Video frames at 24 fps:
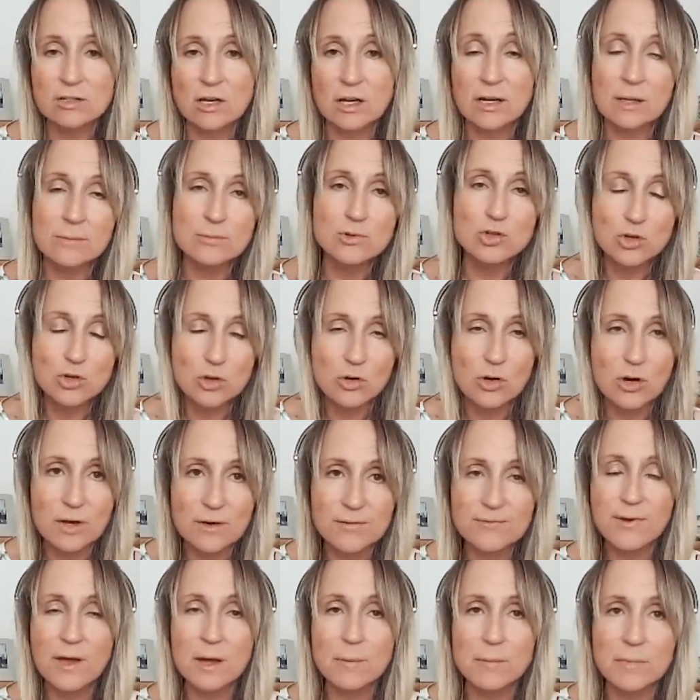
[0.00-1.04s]
And I'm sure her
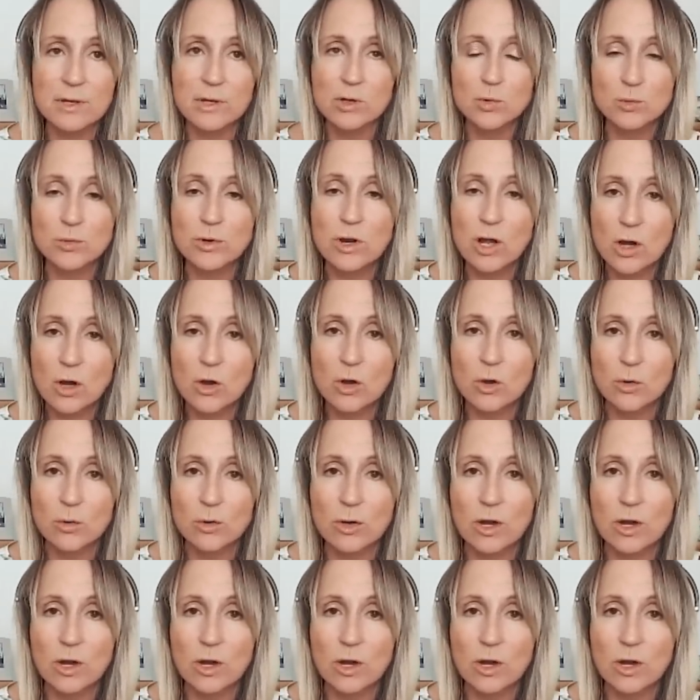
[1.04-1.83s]
family all know